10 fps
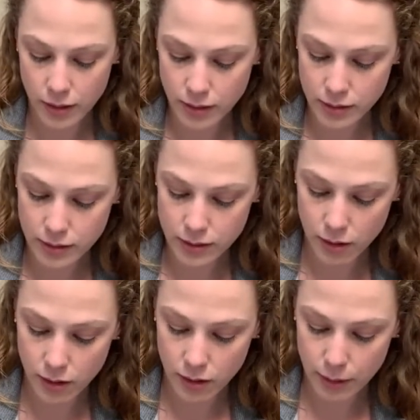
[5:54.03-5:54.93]
So
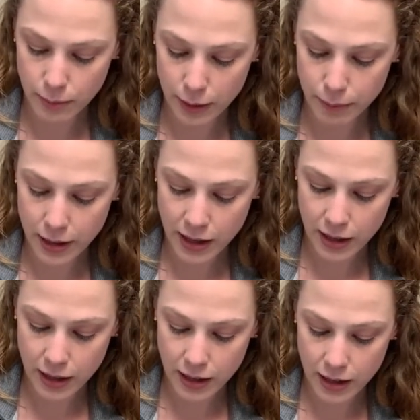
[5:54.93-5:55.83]
get my pink
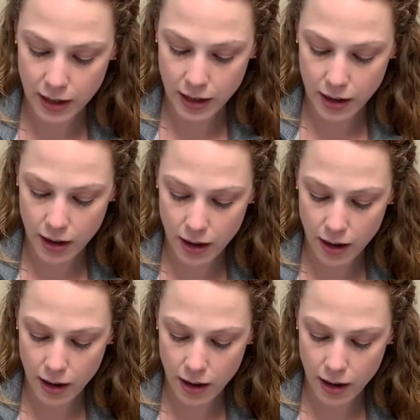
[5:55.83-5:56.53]
in here.